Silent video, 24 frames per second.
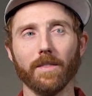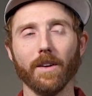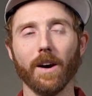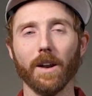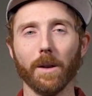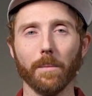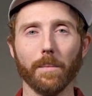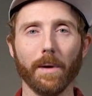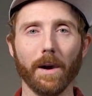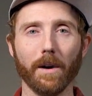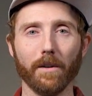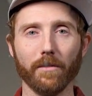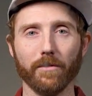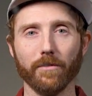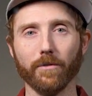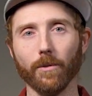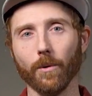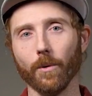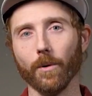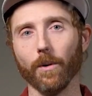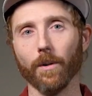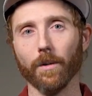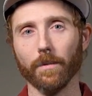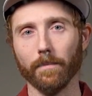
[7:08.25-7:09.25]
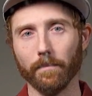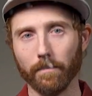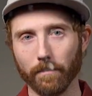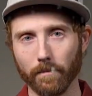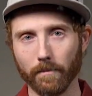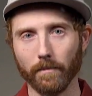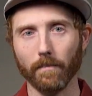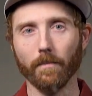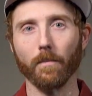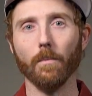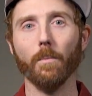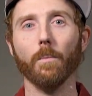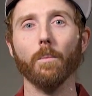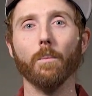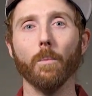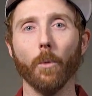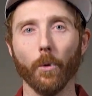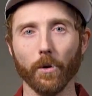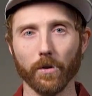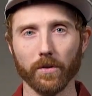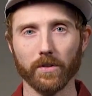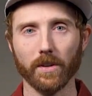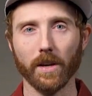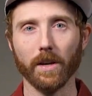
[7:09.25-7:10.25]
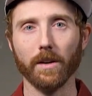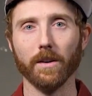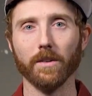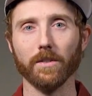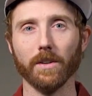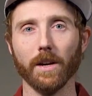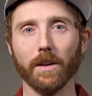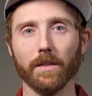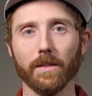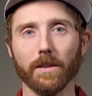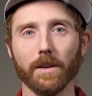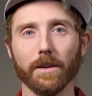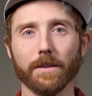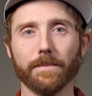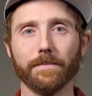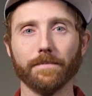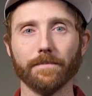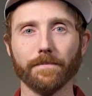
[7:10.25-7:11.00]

thought about for more skaters out there.